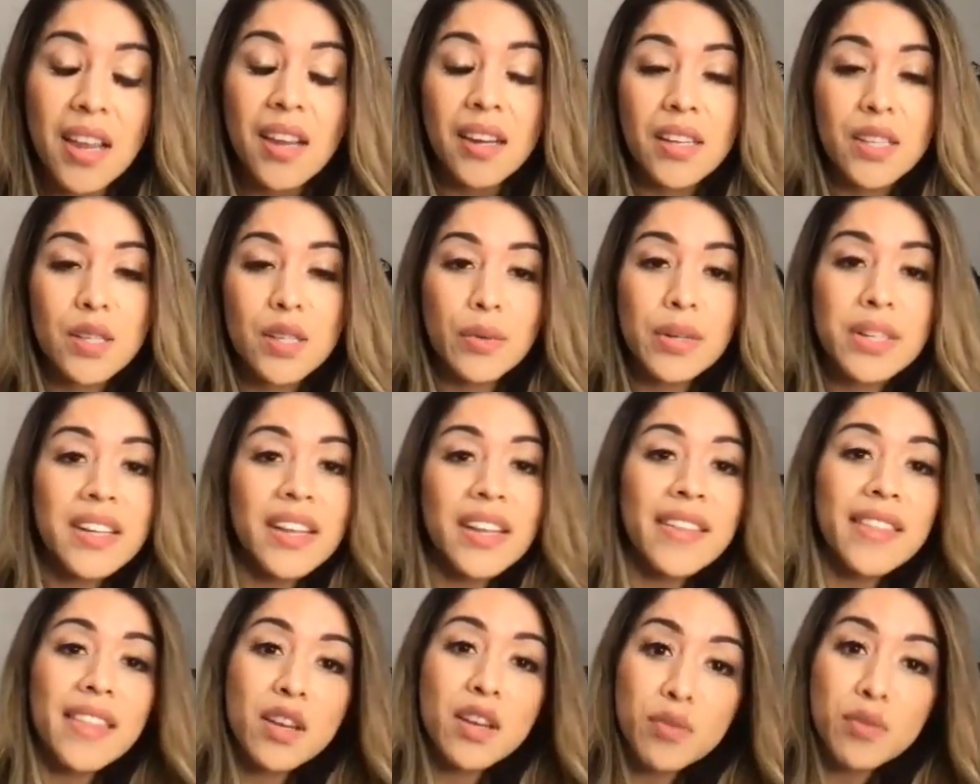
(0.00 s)
Because one
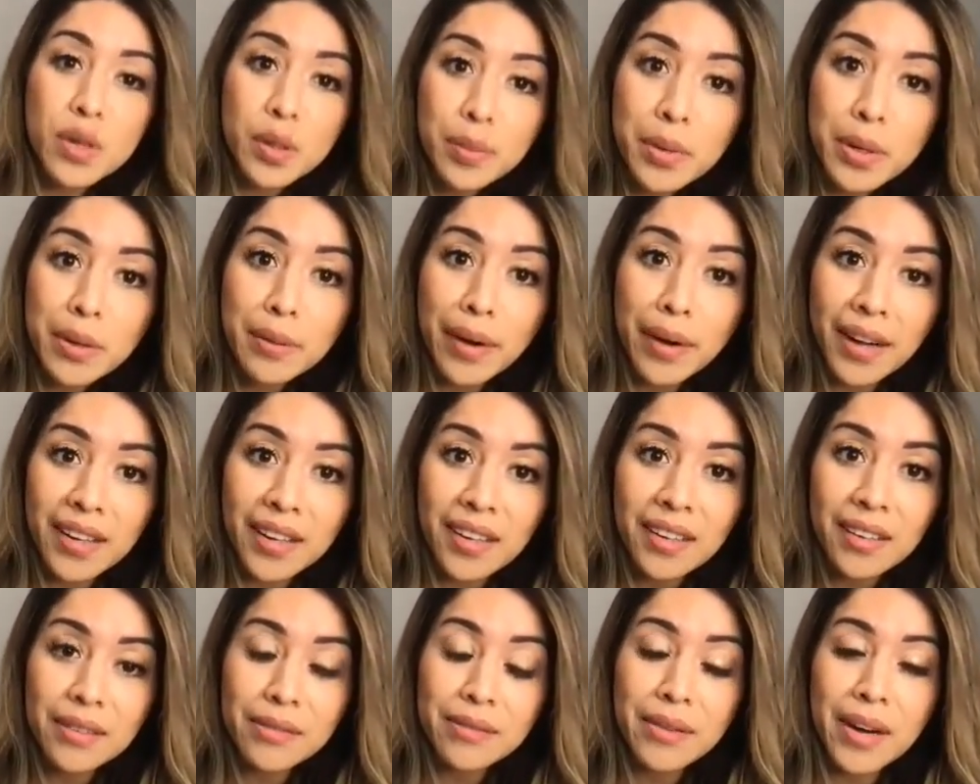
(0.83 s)
day they will be
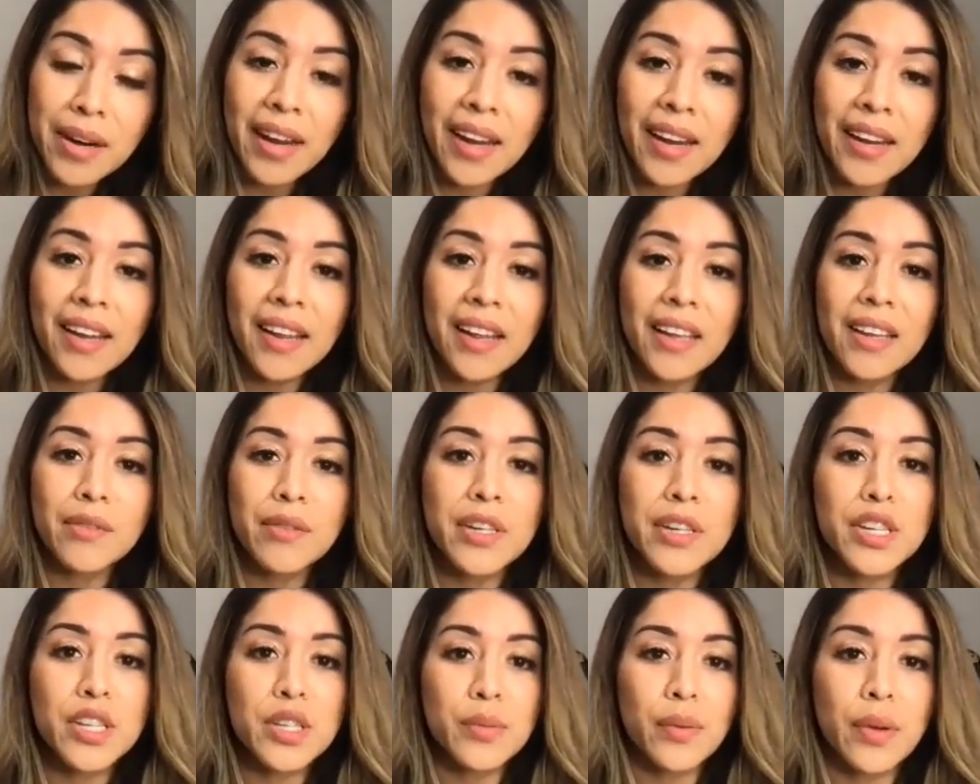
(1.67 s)
ready, right? And
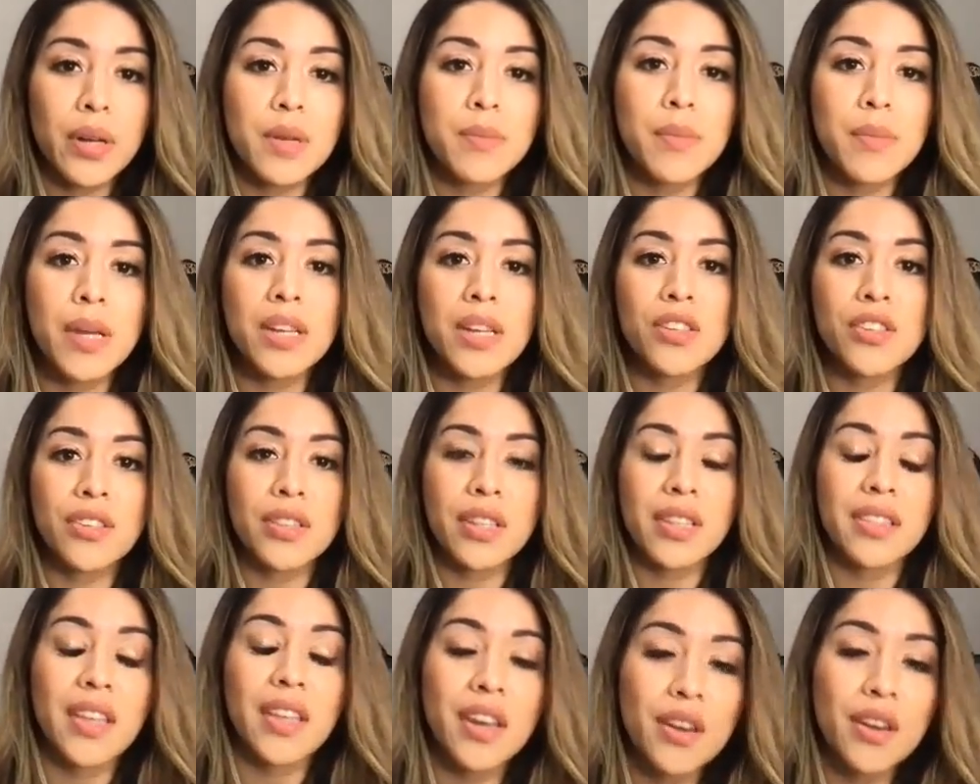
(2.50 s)
we just want to make sure
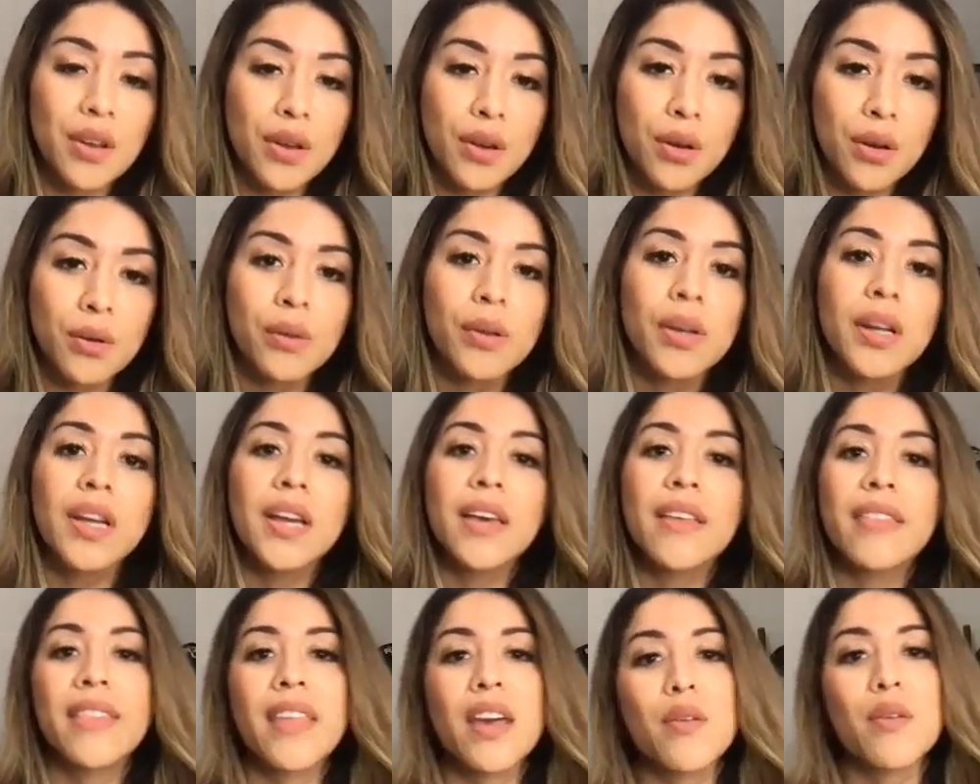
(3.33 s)
that they know
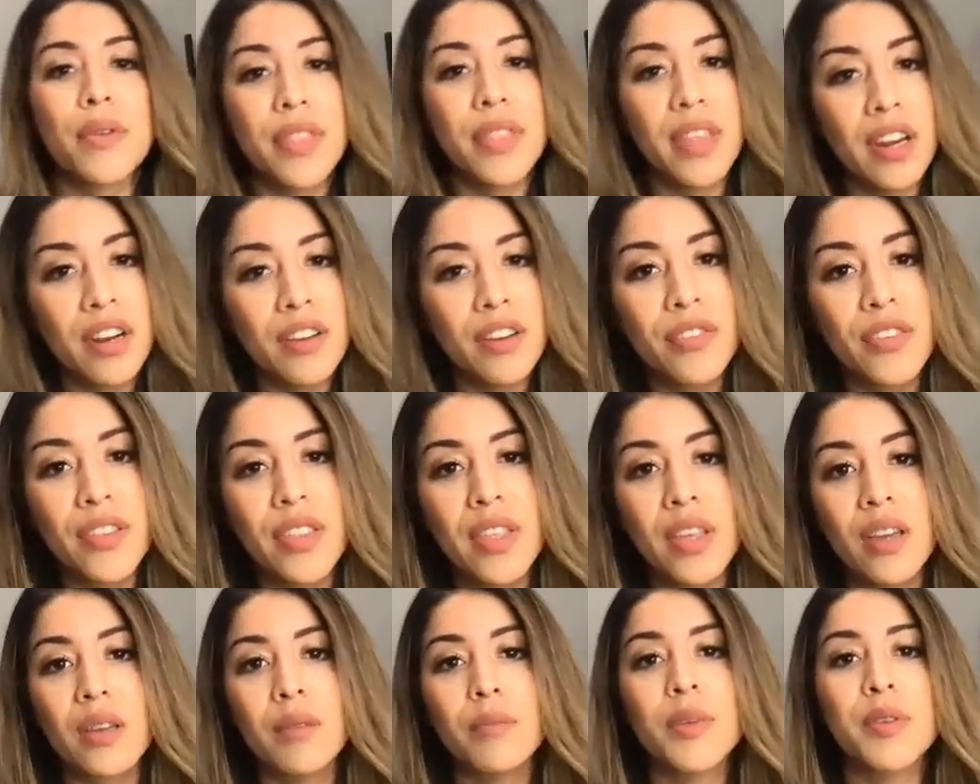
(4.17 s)
that we're there for
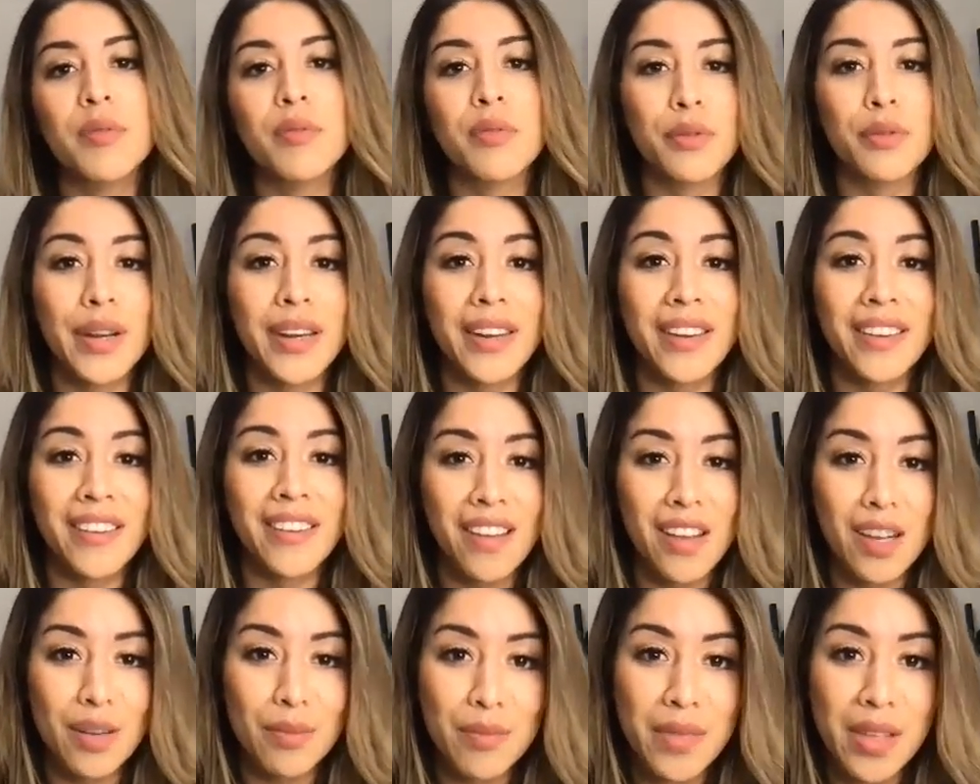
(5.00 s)
them and we're ready to
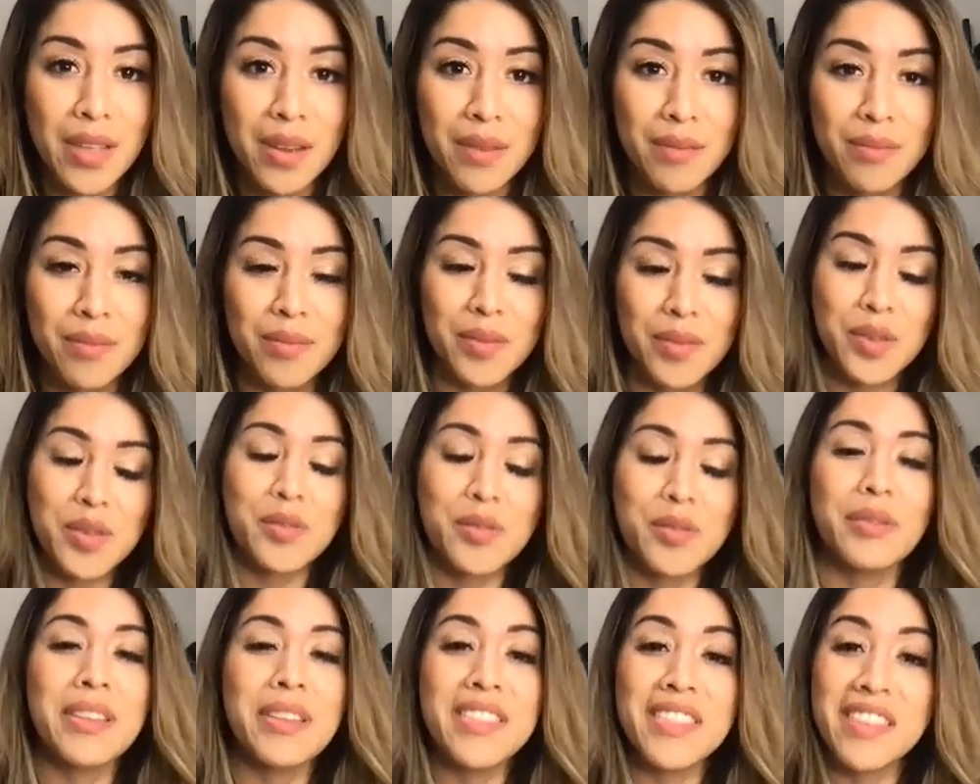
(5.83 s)
help them
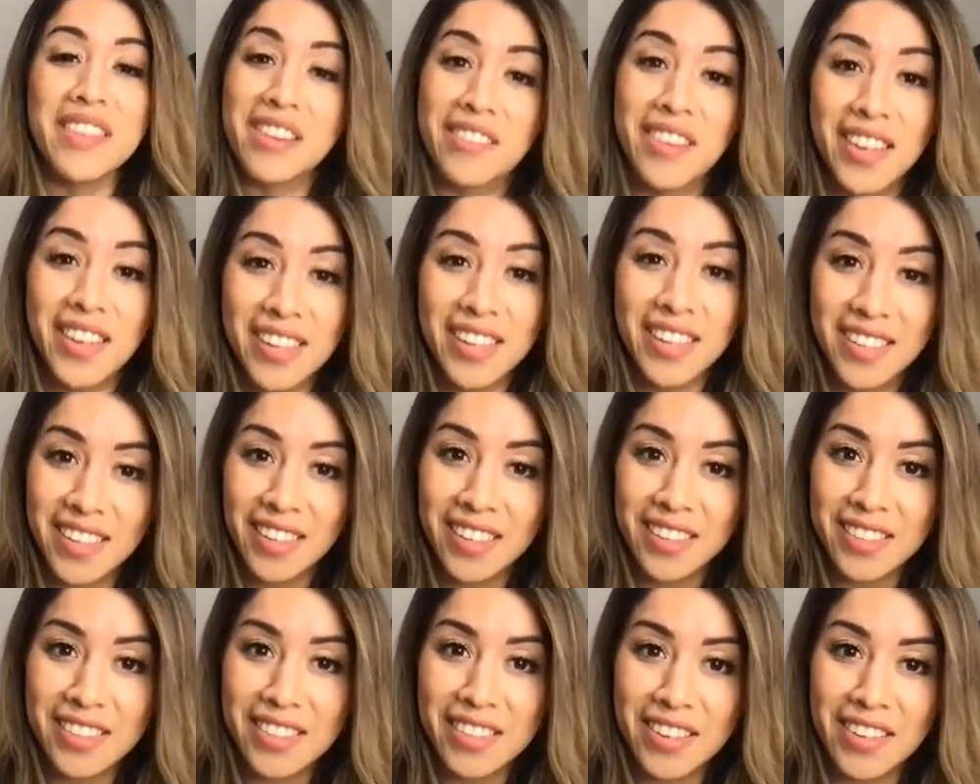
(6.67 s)
when they're ready to
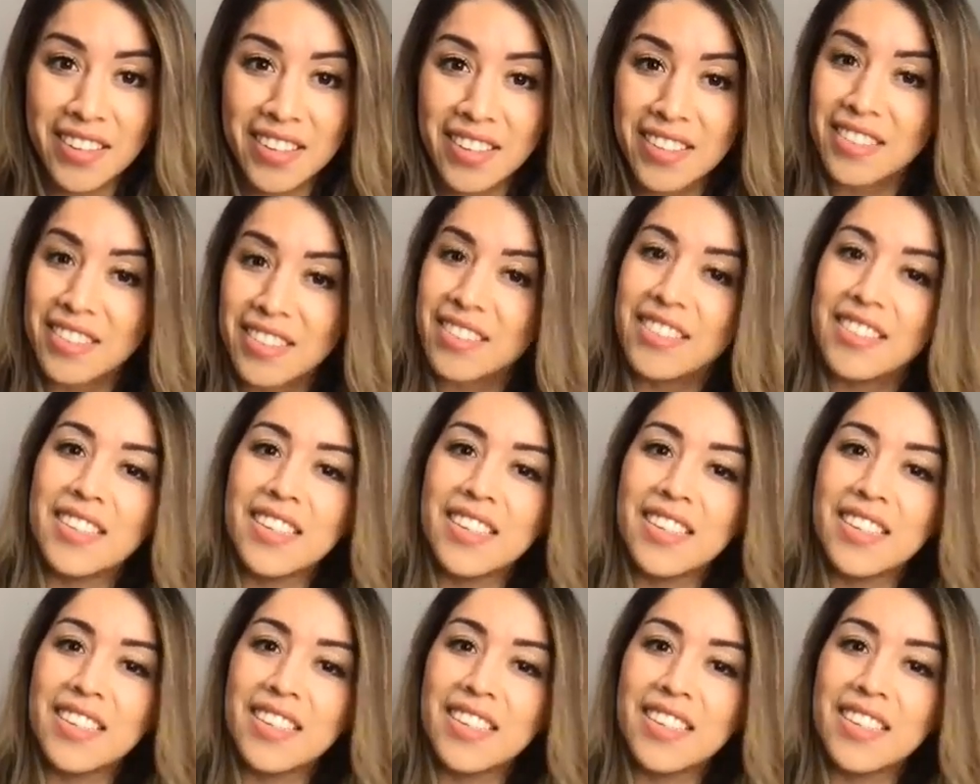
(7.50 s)
get started.